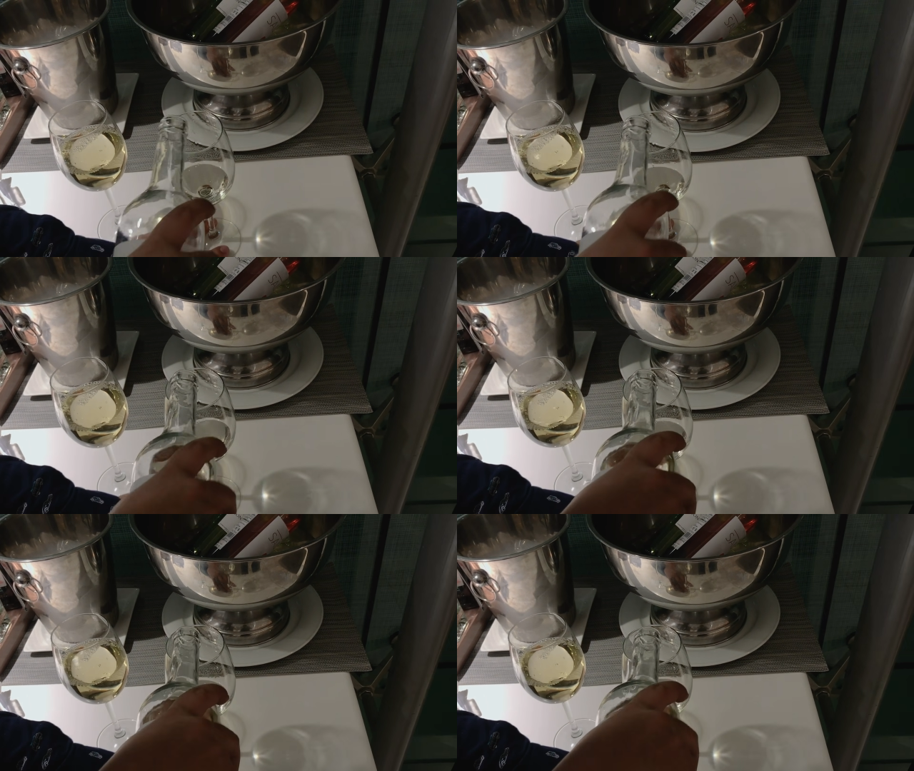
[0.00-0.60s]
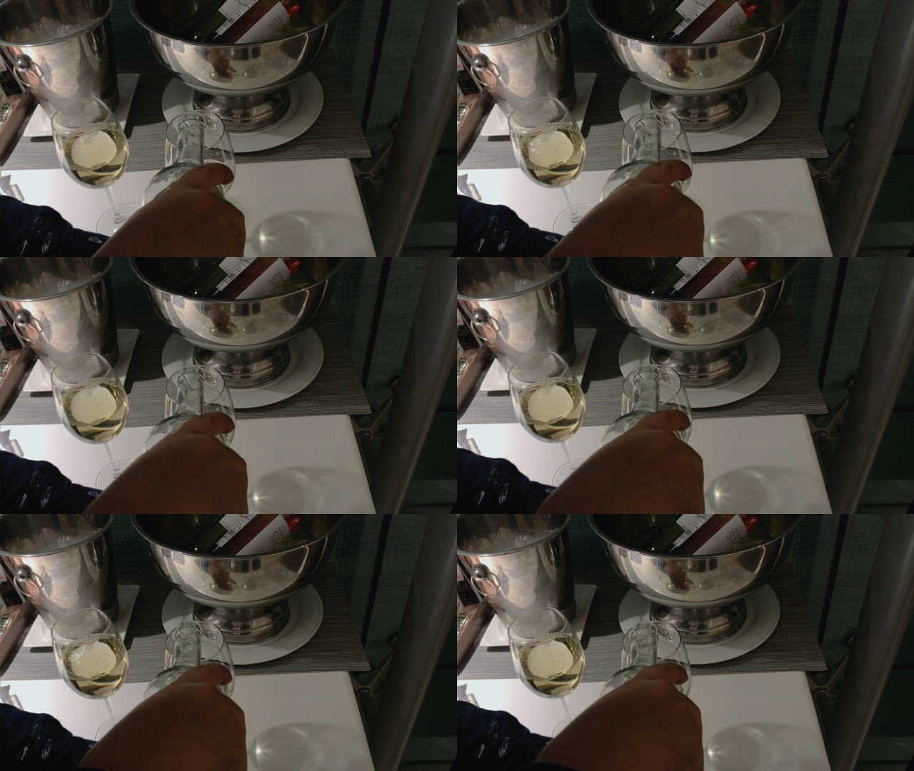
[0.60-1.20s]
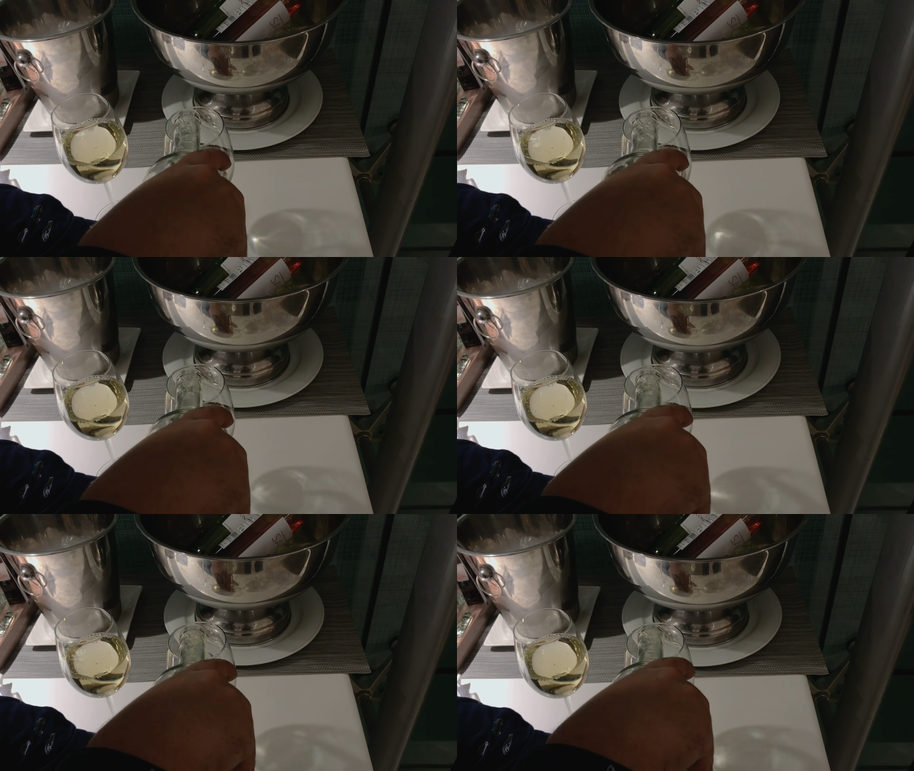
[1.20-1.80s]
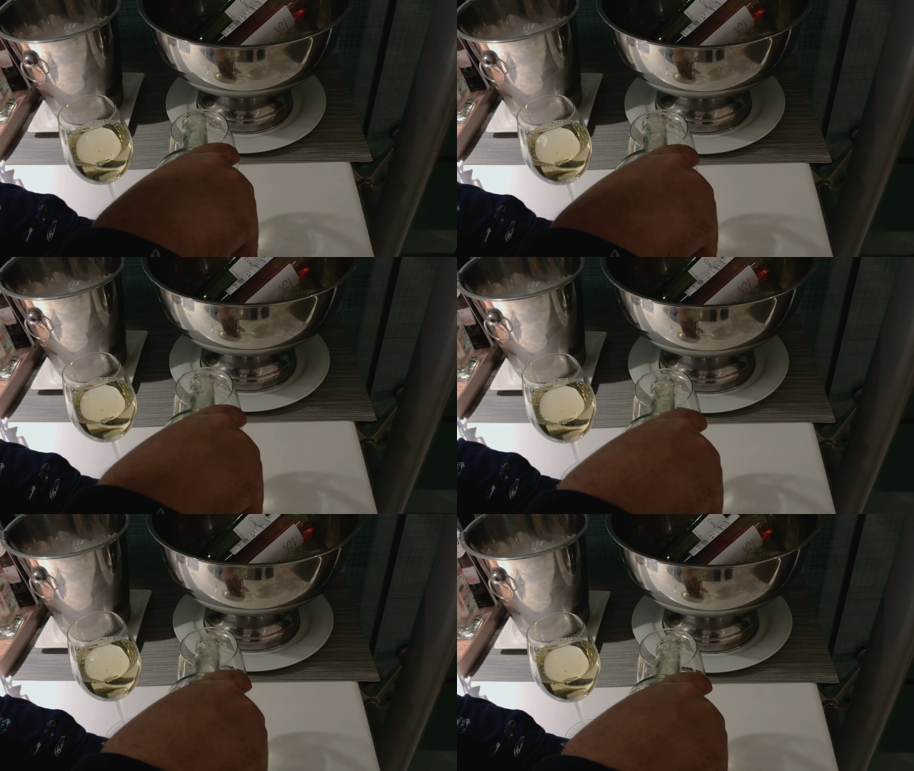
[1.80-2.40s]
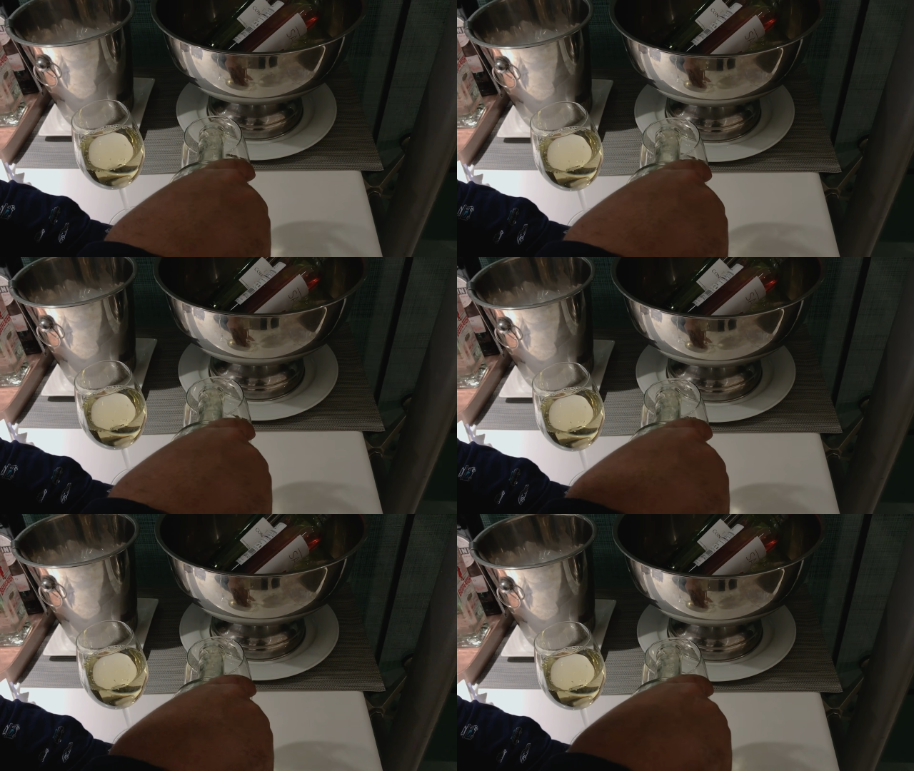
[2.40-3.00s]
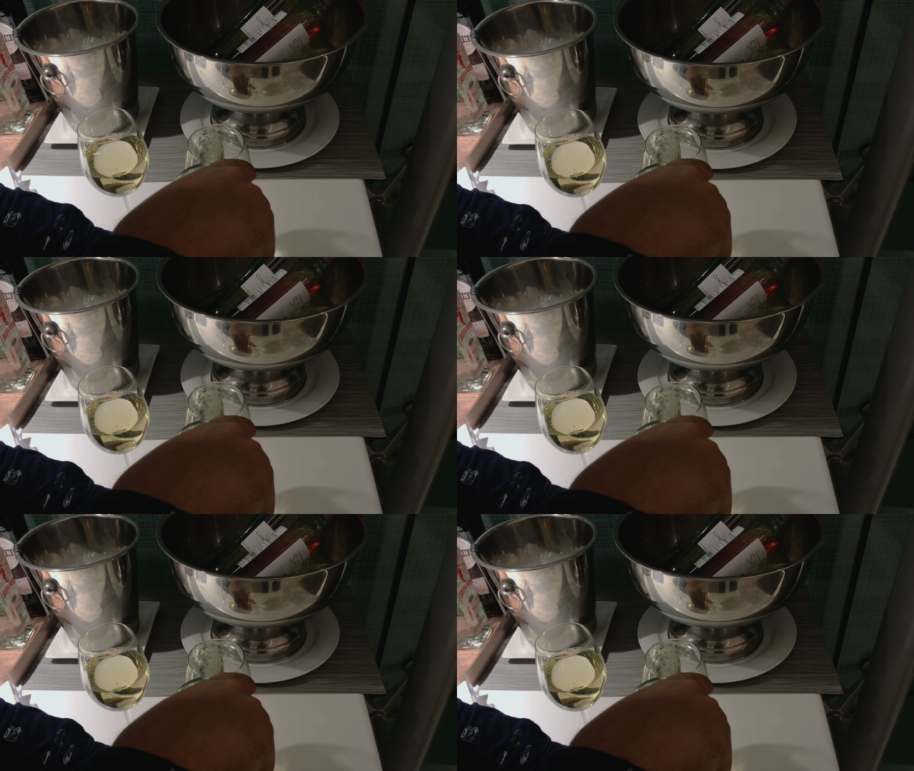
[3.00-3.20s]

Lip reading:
Nobody's mouth can be seen.